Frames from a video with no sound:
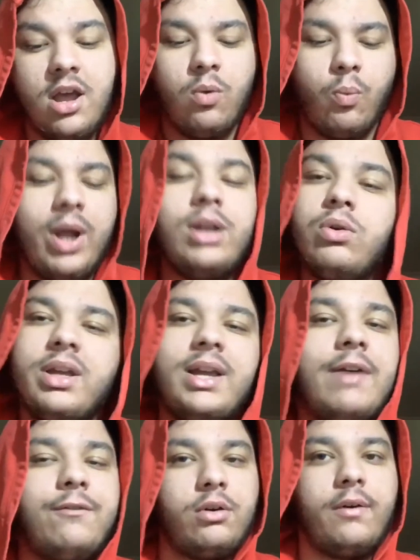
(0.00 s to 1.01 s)
We're looking
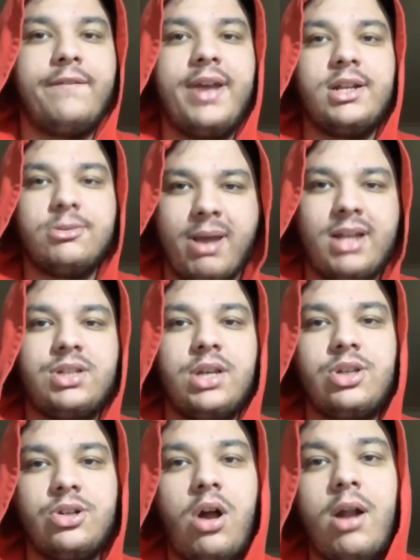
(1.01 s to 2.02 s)
at for revenge,
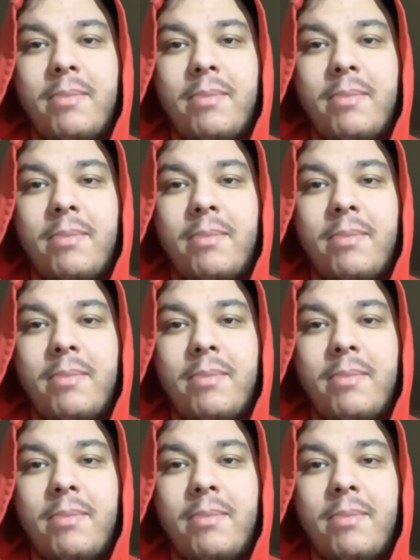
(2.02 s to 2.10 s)
Manchester United.